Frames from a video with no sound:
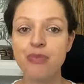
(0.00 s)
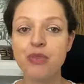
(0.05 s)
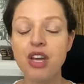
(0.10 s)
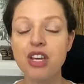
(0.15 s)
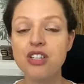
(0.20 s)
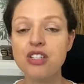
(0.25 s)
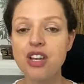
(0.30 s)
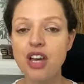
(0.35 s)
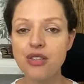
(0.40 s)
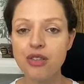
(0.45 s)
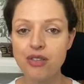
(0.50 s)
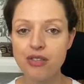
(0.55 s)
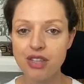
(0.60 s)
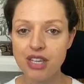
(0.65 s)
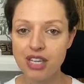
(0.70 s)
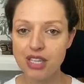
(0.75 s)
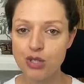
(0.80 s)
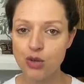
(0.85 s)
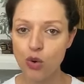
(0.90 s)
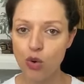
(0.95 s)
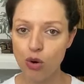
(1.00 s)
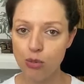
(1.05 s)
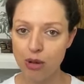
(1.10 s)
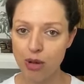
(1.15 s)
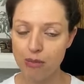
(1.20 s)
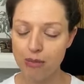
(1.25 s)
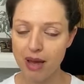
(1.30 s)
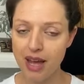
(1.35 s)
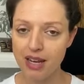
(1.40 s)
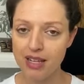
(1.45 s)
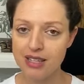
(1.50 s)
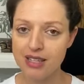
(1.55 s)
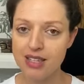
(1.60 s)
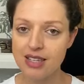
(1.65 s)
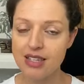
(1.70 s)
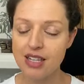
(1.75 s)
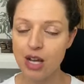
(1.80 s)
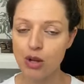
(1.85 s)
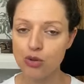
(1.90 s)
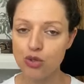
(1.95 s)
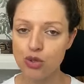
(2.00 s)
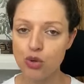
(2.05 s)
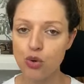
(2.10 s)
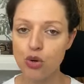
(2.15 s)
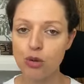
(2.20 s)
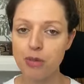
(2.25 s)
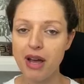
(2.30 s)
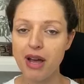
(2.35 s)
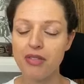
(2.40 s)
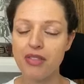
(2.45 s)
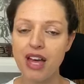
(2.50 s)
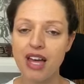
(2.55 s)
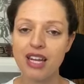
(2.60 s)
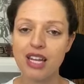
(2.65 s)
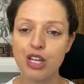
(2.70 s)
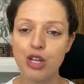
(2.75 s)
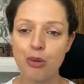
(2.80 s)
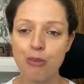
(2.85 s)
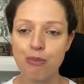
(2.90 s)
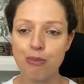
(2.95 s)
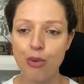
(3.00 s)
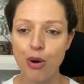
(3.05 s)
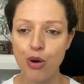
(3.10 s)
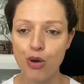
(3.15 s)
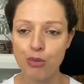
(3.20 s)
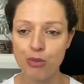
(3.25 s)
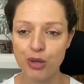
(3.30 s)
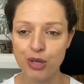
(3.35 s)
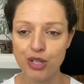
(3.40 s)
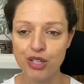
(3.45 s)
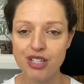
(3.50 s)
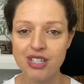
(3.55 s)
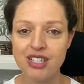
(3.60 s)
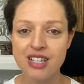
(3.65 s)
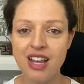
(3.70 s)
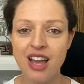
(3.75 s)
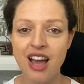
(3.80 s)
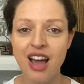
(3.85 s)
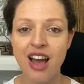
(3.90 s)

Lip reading: Another thing is hormone balances, and I'll talk about that in a moment.